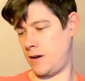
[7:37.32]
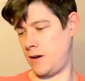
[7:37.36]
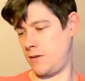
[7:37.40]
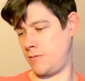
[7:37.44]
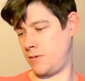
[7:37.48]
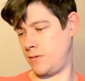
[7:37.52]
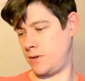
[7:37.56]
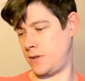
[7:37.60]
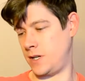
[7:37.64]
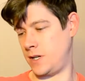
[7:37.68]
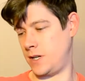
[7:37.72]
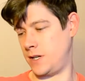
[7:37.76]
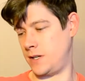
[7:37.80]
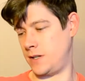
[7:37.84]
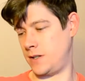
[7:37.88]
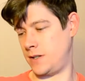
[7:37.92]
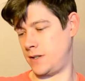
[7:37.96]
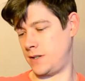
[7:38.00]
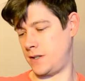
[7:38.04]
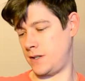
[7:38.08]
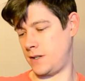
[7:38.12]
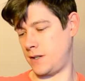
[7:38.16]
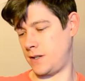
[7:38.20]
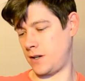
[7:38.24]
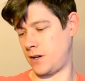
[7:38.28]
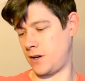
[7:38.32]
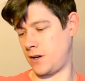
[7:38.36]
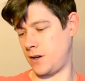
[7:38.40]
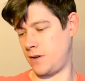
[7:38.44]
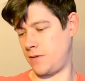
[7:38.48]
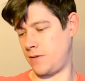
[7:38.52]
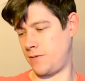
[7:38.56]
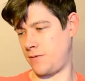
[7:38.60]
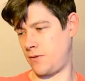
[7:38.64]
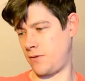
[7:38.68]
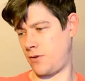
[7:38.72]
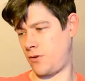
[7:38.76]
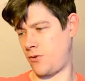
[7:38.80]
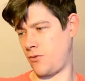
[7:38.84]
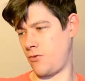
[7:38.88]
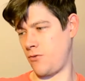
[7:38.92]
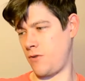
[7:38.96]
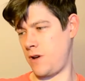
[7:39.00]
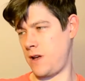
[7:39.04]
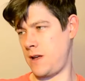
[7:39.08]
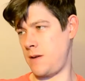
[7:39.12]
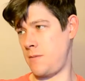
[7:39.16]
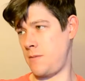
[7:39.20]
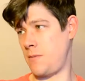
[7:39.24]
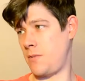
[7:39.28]
which is a kind of
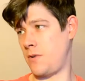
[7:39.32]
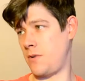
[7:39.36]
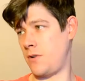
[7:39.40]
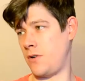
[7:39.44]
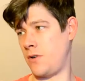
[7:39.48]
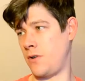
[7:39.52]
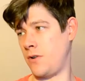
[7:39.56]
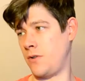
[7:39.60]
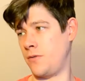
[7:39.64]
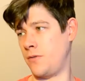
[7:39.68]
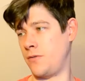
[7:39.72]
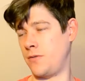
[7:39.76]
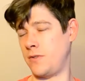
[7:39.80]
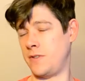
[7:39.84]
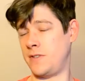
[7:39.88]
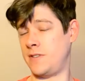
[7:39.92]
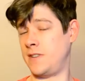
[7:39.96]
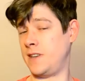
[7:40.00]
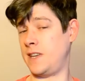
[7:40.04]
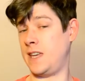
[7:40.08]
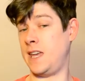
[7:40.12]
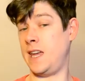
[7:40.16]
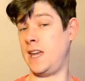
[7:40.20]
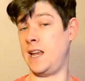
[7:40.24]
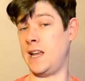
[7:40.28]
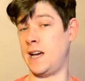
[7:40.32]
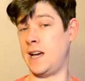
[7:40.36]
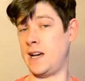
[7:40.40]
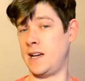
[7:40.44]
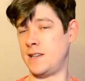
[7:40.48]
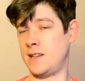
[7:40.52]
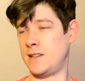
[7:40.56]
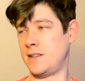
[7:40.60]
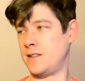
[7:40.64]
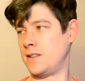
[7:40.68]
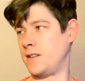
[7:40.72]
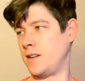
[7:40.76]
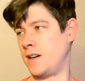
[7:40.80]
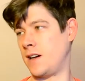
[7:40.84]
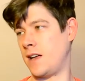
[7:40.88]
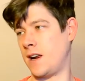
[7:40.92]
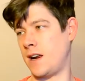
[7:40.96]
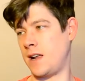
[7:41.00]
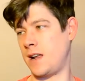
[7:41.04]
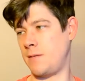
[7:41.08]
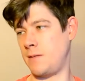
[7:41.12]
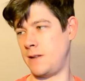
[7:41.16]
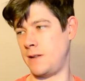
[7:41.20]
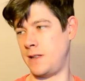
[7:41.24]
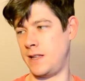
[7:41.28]
cream of tequila,
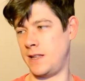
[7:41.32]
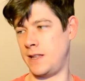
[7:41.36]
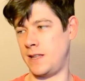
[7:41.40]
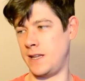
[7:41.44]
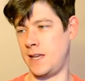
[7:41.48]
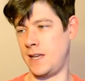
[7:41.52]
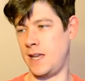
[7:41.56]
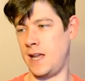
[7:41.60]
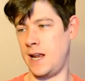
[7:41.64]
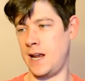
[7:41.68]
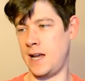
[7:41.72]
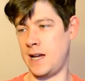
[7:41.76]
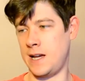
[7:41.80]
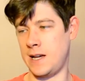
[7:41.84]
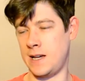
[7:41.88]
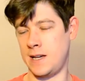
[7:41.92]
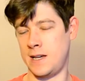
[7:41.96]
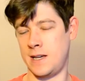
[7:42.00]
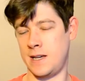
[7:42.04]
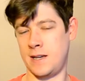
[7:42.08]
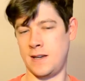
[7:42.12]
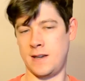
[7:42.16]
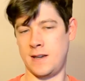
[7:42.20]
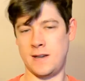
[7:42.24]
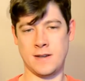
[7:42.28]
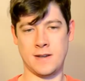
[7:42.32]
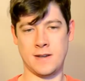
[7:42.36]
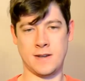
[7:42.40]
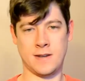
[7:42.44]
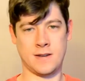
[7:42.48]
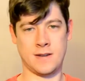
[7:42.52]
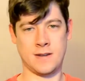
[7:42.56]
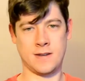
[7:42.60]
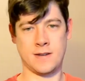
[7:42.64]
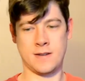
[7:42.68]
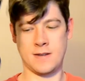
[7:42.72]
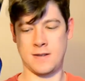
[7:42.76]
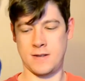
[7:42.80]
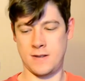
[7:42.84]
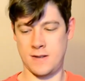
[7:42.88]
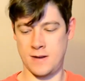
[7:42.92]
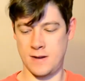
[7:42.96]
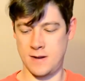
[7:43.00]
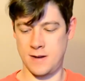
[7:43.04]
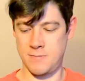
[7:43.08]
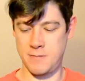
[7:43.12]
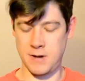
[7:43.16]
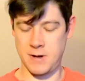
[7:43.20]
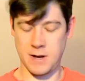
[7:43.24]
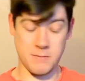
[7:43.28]
crema de tequila.
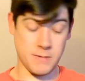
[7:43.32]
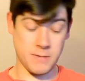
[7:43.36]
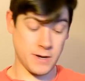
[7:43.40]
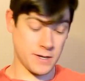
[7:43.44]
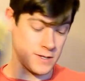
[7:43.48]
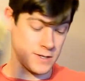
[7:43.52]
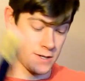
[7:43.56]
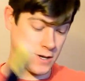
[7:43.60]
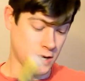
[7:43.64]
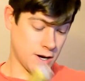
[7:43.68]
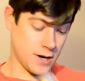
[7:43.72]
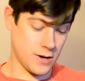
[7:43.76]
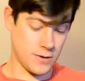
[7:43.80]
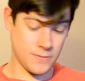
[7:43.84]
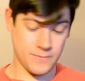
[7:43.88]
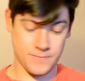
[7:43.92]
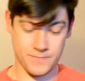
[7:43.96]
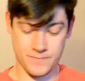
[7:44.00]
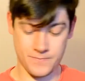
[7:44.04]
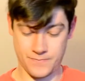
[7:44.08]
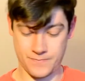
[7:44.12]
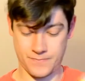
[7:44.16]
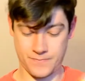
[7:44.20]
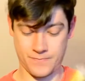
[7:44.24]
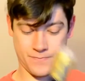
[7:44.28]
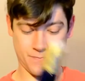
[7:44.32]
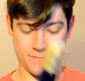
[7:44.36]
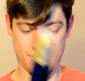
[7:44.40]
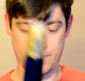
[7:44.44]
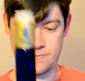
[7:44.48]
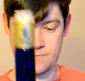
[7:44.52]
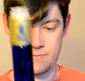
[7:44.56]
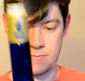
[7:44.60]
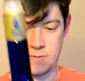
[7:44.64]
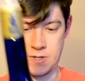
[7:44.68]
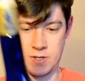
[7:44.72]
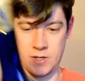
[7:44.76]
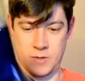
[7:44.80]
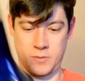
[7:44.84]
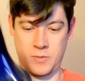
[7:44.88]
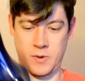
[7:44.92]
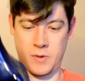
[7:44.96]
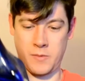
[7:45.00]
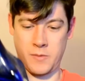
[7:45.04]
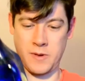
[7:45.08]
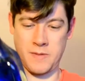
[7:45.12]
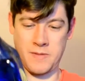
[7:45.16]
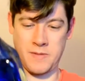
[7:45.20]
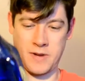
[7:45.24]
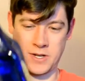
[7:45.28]
Made in Mexico, as you can
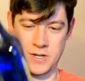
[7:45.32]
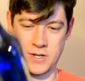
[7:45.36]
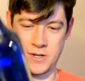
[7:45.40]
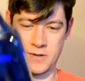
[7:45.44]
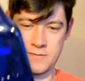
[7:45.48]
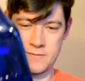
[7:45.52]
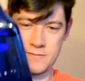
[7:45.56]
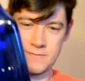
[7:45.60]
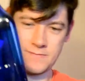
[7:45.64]
probably imagine.